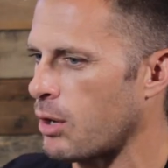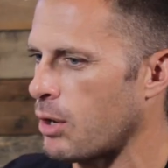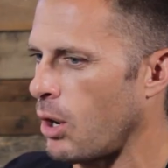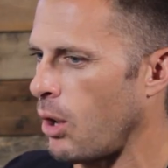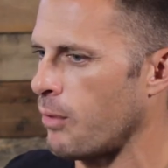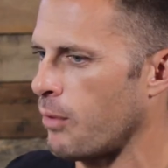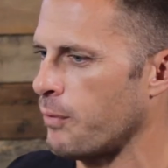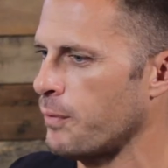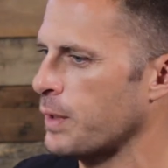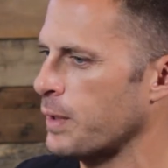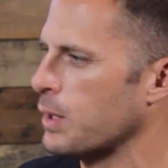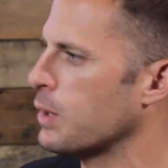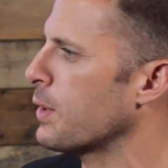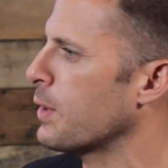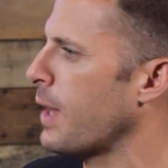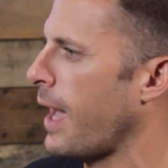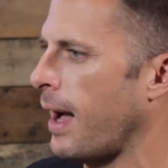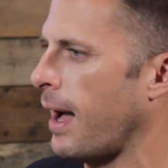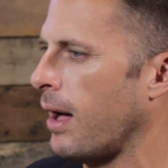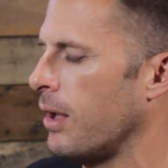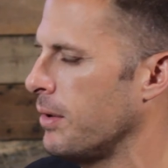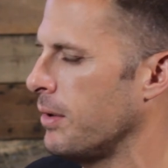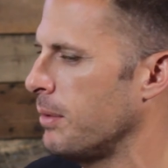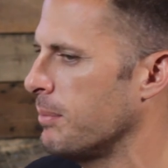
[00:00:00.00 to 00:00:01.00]
it all figured
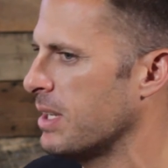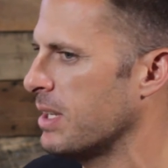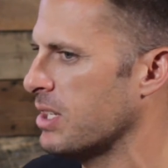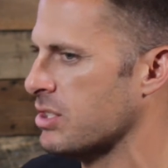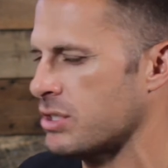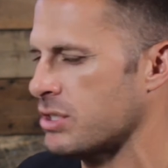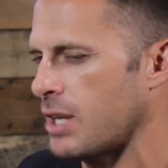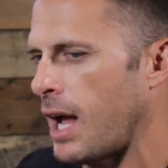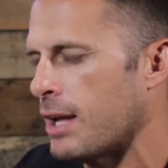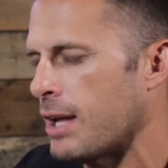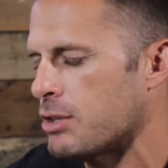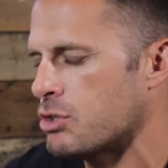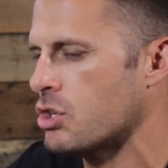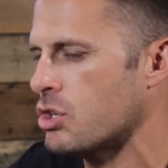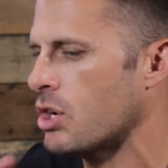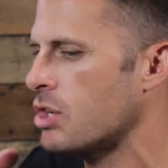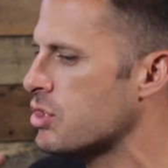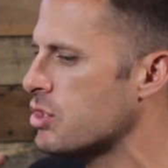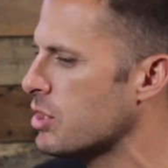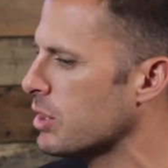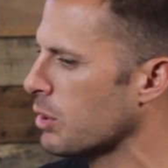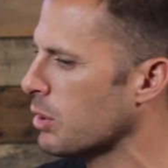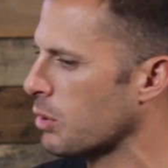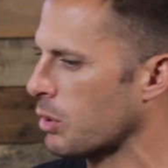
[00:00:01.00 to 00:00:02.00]
out. I mean, it's not
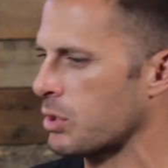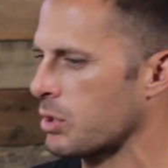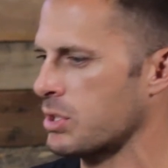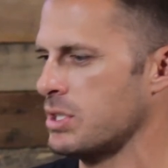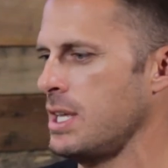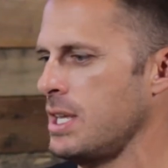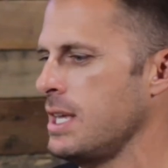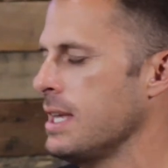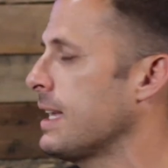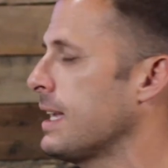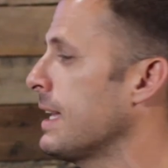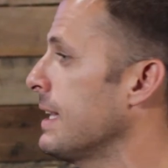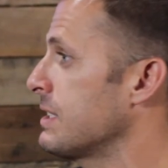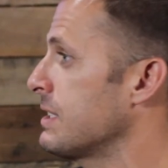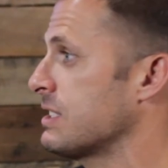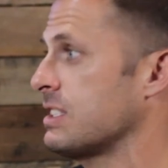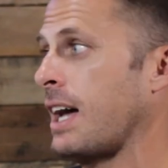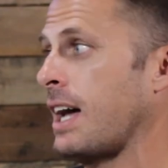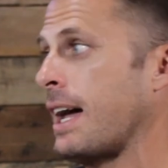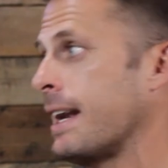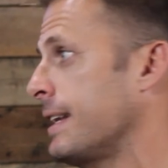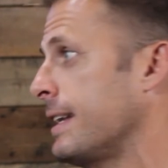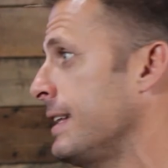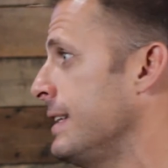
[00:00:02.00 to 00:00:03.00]
judging or critiquing. It's
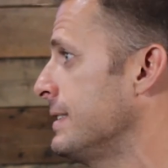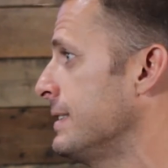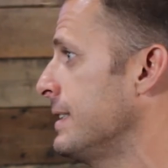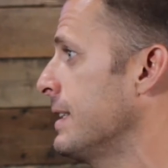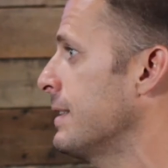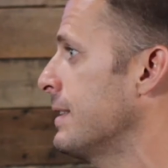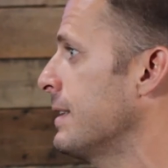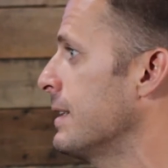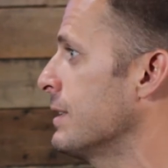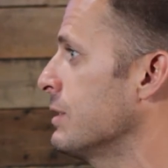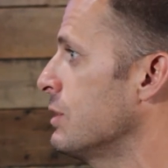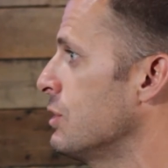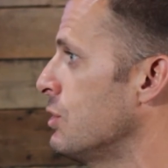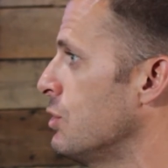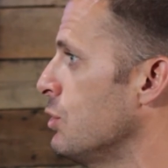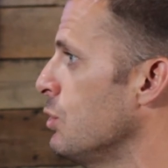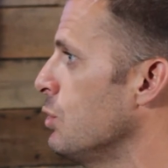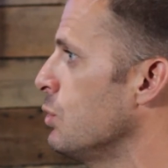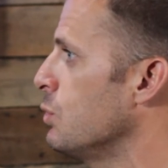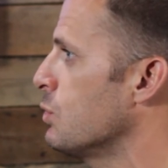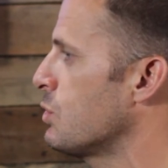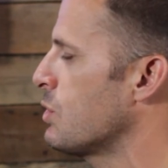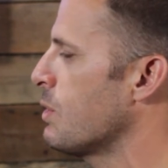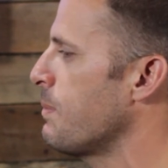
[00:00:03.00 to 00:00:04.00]
not an easy thing sure. to
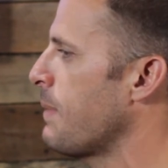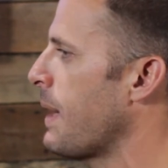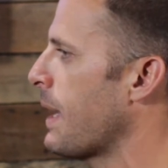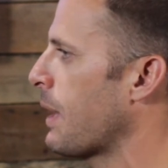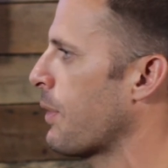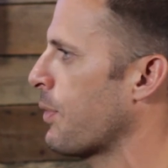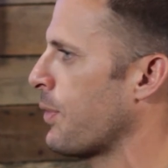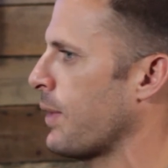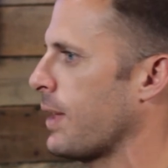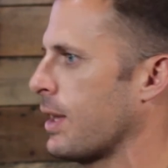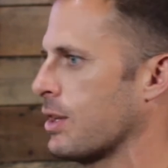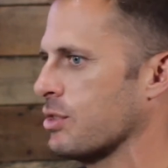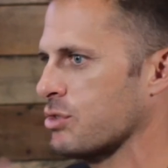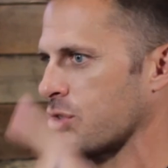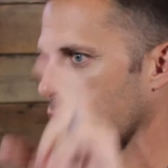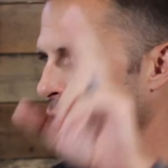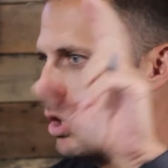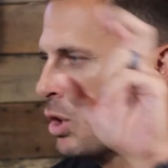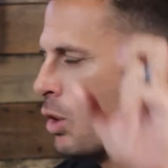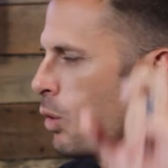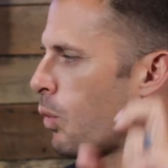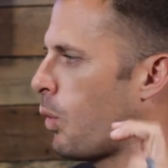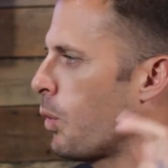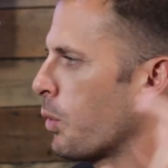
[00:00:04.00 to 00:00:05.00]
do to make things
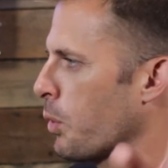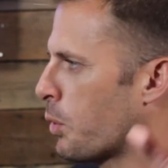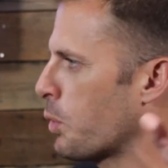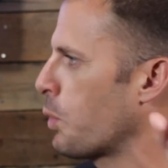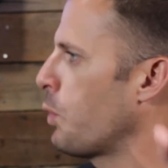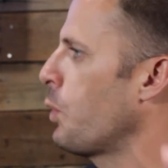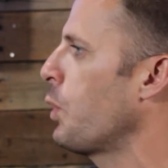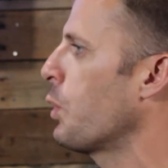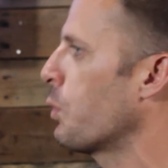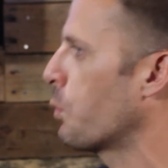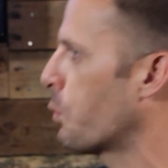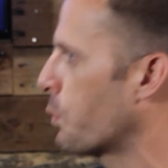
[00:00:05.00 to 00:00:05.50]
quote unquote